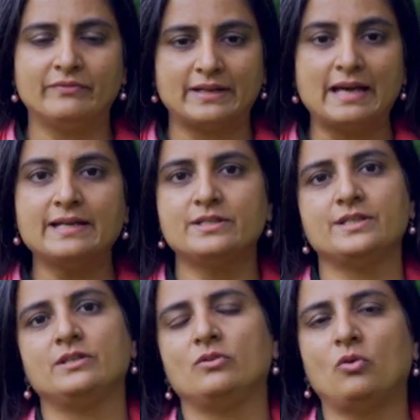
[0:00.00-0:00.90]

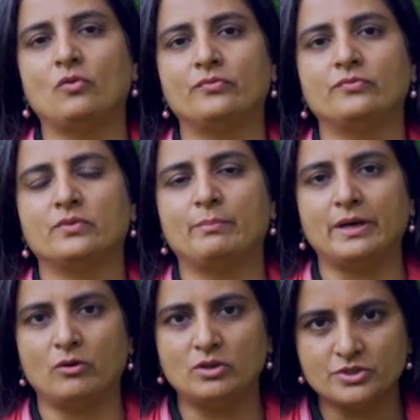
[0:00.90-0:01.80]
variety of
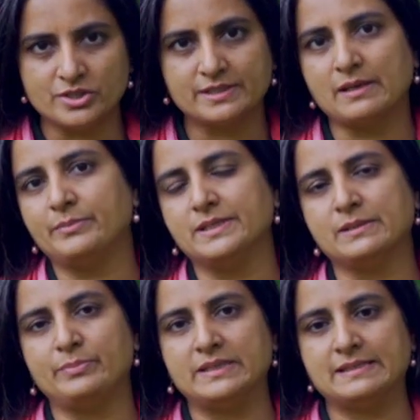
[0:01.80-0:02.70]
biology
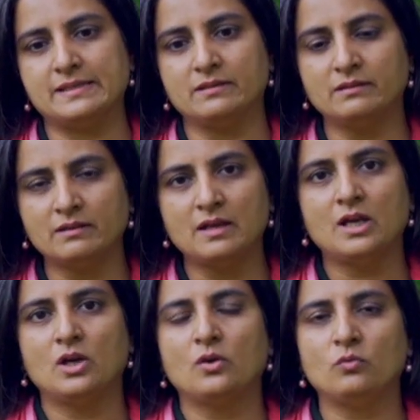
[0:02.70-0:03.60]
subdisciplines here,
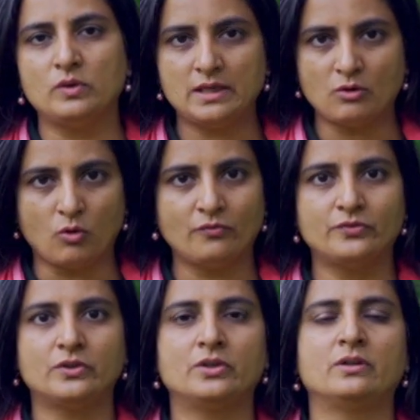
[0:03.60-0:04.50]
we
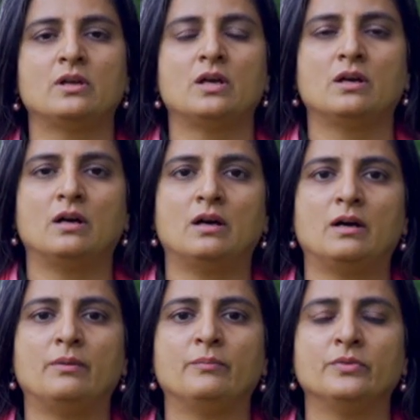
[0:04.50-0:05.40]
offer
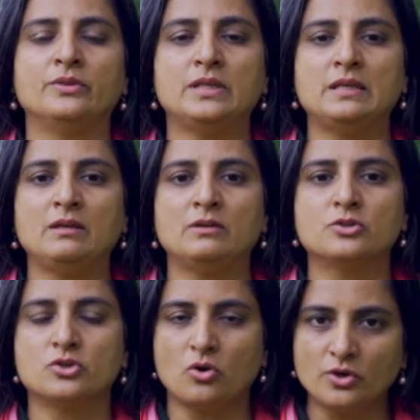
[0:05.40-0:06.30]
the
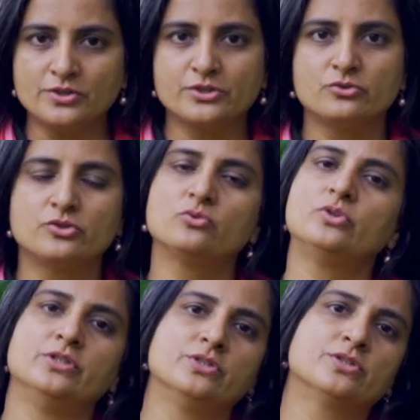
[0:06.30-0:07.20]
choice to
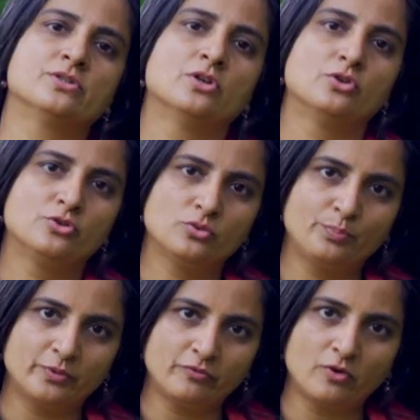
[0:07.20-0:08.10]
students to
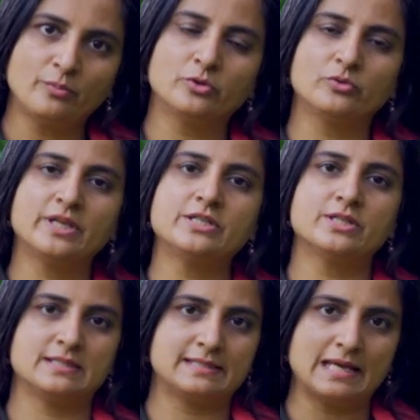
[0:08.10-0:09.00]
perform
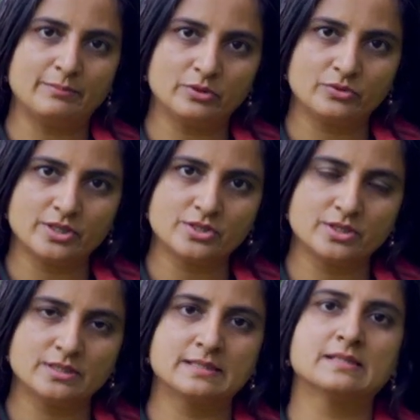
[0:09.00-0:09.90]
rotations, lab
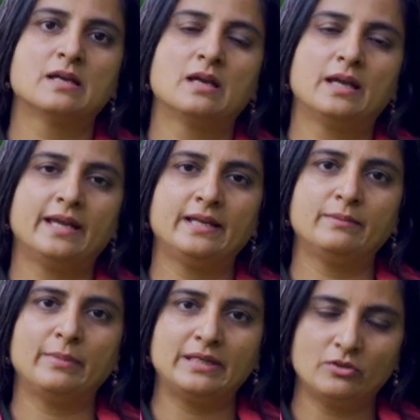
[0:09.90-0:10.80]
rotations
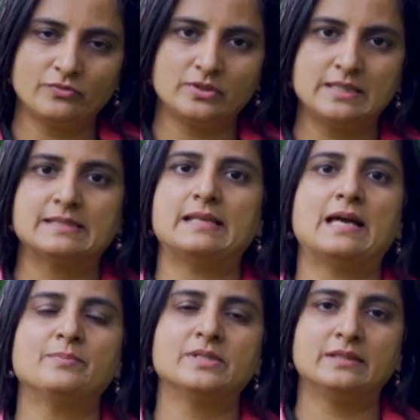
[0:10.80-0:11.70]
in many of these
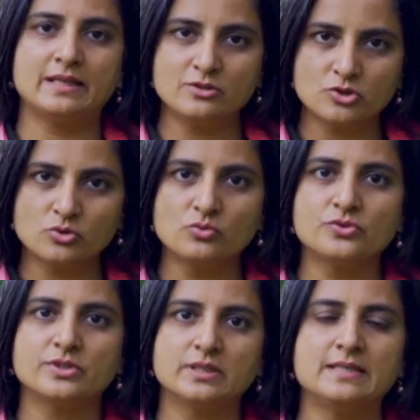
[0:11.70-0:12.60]
labs and then
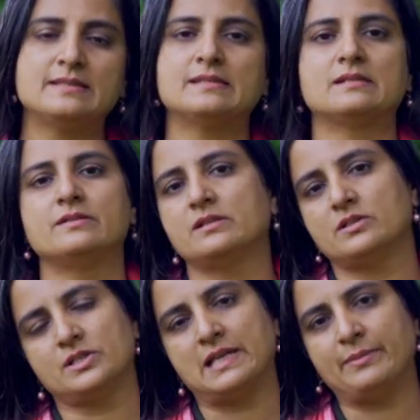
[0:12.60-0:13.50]
choose the thesis
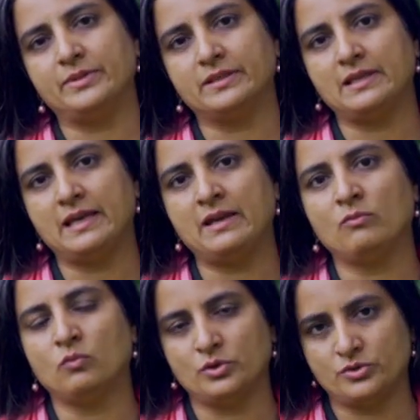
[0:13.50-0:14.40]
research lab that they
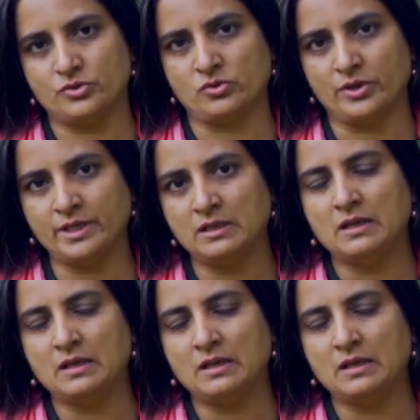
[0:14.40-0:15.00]
want to join.